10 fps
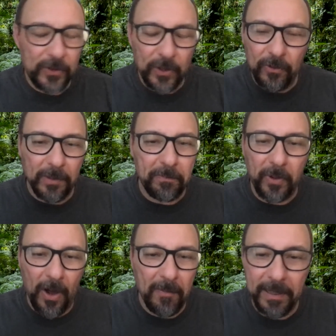solve a
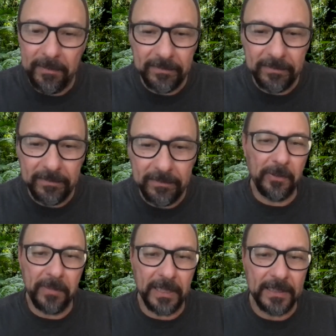problem
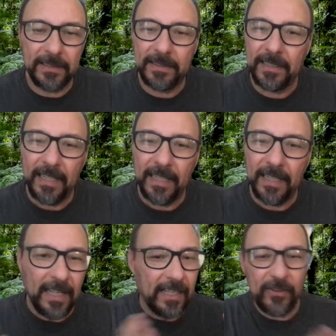for humans,
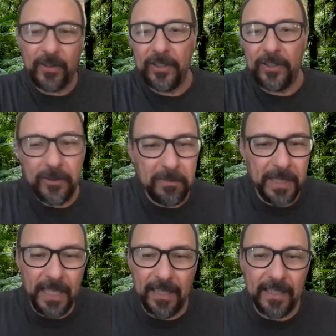it's going to
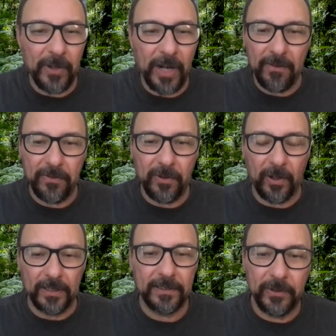be in the
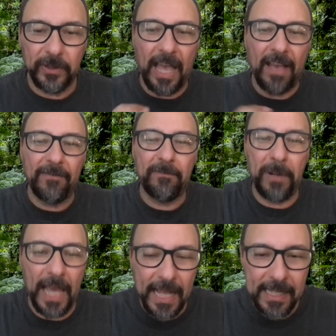rainforest. We have
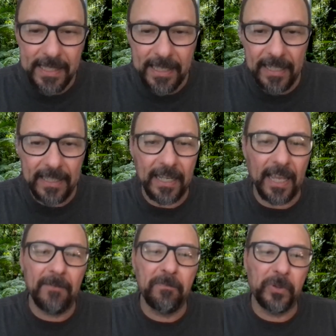plants that
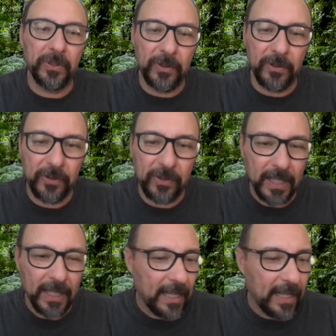can produce
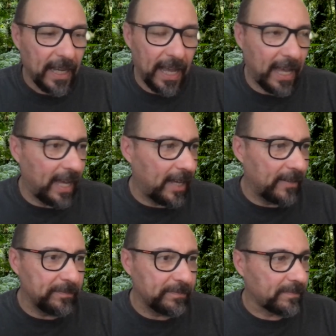
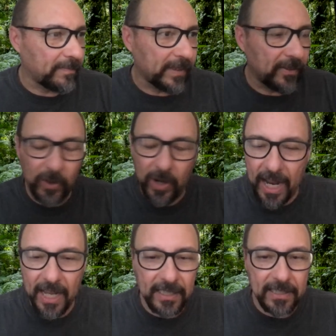um,
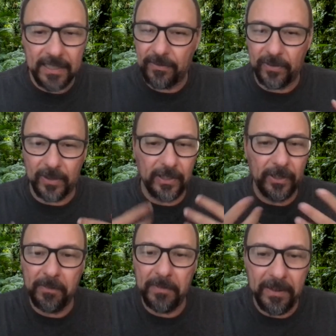drugs for
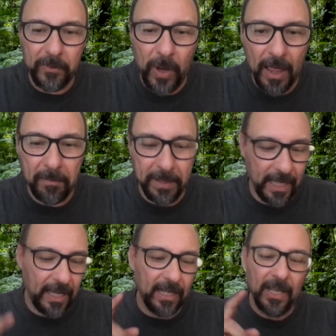human
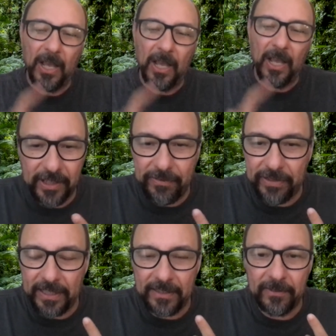well-being. We
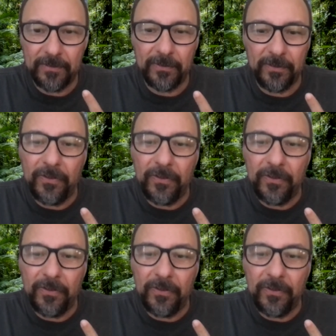have different